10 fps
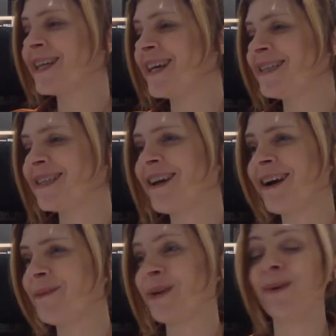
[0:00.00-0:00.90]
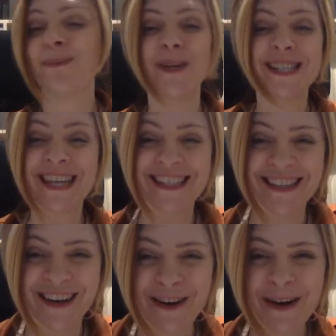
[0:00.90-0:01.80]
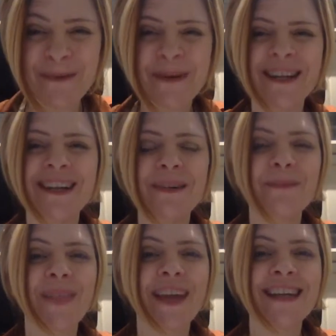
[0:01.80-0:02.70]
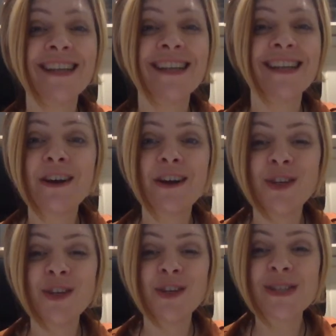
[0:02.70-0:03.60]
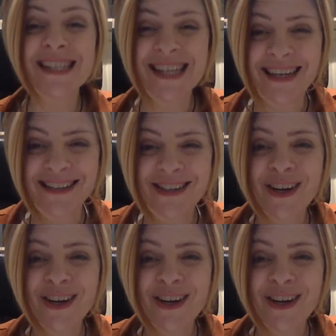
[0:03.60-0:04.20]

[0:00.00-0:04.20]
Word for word: case scenario, well, not worst case scenario, but a scenario that used to send